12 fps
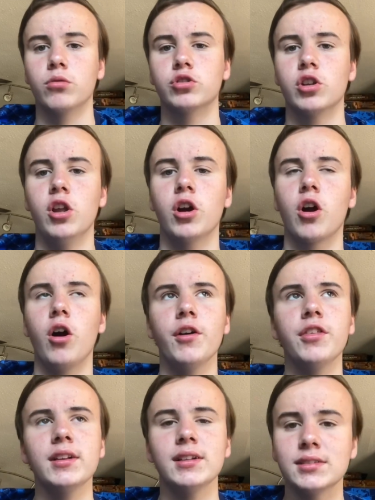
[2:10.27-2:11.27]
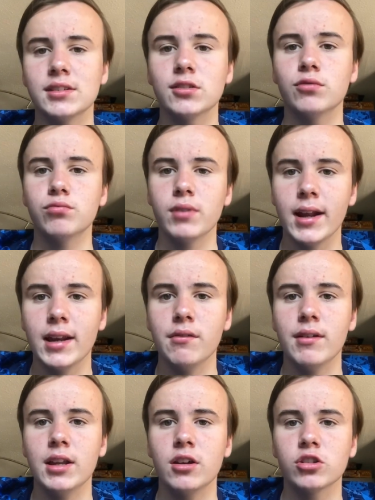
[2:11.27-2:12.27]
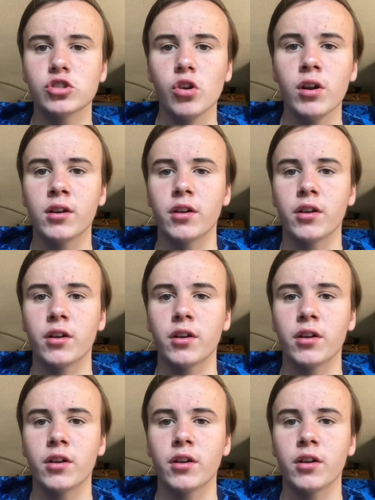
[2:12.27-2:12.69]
So look, I think this is a really, really good signing.